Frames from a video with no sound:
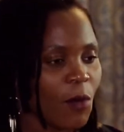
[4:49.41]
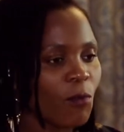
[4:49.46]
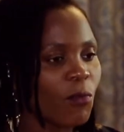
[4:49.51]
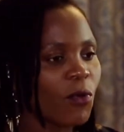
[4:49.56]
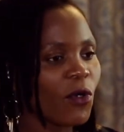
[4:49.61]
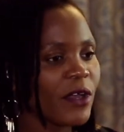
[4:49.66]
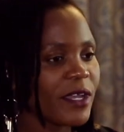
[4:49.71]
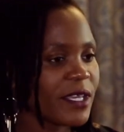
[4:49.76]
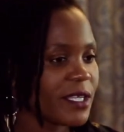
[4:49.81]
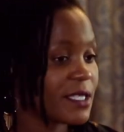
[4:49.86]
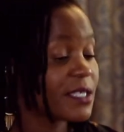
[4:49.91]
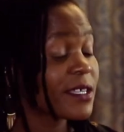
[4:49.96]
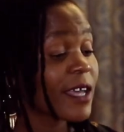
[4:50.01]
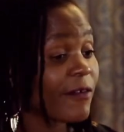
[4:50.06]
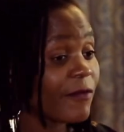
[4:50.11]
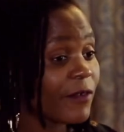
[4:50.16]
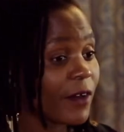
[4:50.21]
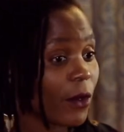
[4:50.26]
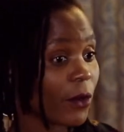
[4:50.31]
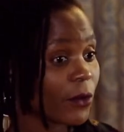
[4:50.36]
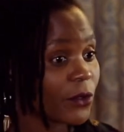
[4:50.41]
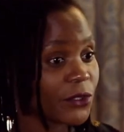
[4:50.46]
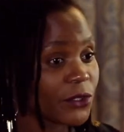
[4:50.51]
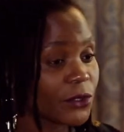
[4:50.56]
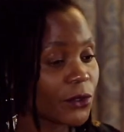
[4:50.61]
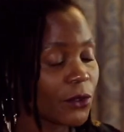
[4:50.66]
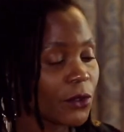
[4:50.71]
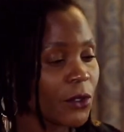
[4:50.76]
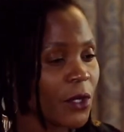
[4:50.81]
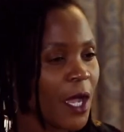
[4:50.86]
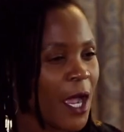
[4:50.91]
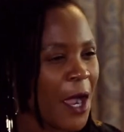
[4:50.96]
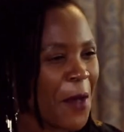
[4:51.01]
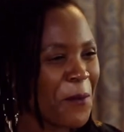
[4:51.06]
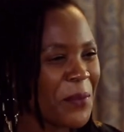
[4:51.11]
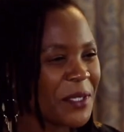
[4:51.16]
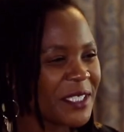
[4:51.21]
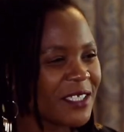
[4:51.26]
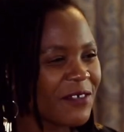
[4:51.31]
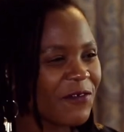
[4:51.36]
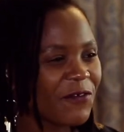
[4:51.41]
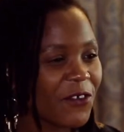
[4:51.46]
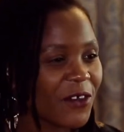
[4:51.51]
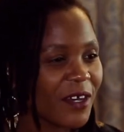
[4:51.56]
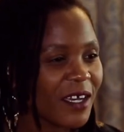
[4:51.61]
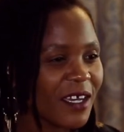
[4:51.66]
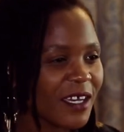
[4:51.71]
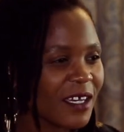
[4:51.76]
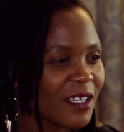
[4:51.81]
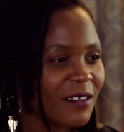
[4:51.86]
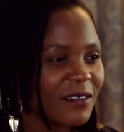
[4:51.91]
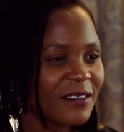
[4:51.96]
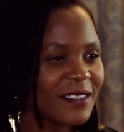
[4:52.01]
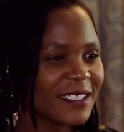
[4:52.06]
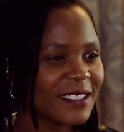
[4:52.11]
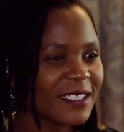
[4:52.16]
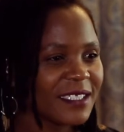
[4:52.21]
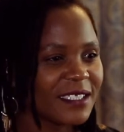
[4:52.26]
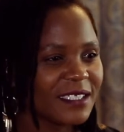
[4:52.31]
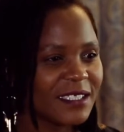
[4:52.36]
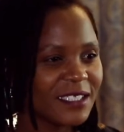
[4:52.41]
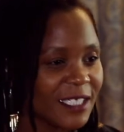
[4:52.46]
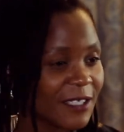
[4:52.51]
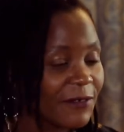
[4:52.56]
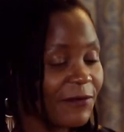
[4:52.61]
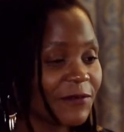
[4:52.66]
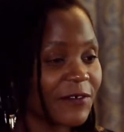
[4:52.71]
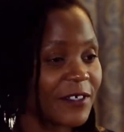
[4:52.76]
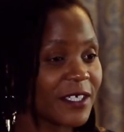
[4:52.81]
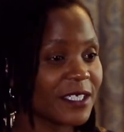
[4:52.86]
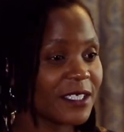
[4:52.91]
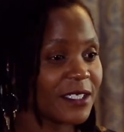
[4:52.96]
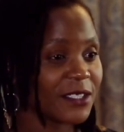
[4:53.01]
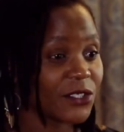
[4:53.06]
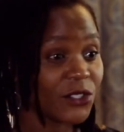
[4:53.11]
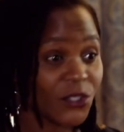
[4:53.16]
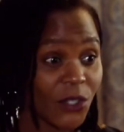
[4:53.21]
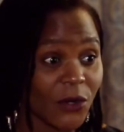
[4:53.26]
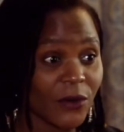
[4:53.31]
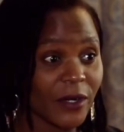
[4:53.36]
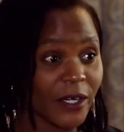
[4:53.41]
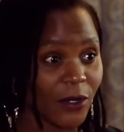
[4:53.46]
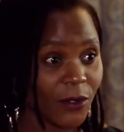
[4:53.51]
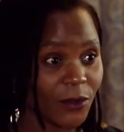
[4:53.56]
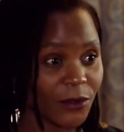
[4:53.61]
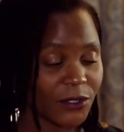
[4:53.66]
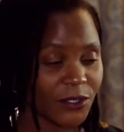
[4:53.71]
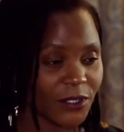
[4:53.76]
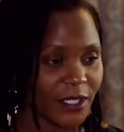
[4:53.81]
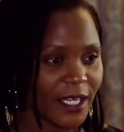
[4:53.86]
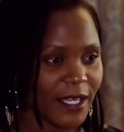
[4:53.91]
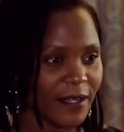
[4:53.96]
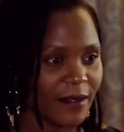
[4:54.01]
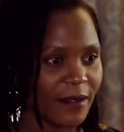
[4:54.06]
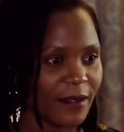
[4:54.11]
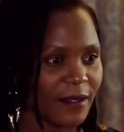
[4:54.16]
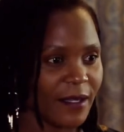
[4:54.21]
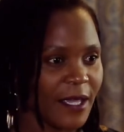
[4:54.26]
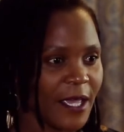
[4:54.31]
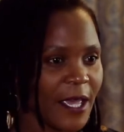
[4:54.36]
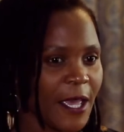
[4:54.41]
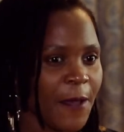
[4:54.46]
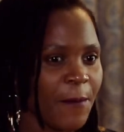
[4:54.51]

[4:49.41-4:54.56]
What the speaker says: boys suffer also, but for girls it's a different story altogether.